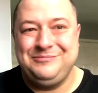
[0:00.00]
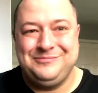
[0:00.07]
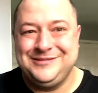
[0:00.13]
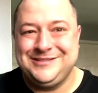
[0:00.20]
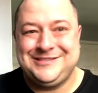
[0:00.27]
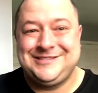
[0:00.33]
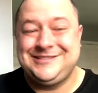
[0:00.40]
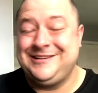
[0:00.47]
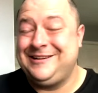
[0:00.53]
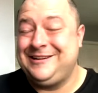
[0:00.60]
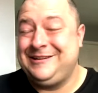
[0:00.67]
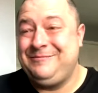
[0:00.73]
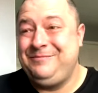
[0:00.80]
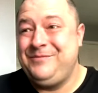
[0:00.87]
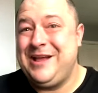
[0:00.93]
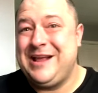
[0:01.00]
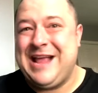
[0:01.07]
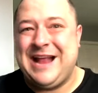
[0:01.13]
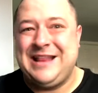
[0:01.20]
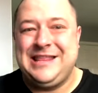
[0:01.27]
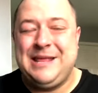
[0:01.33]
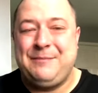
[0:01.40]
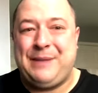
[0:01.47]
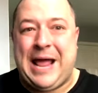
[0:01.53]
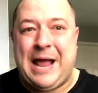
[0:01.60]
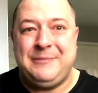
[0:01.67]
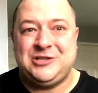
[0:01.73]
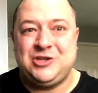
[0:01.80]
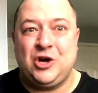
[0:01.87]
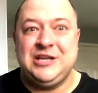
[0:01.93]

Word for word: But um, again, the blame is not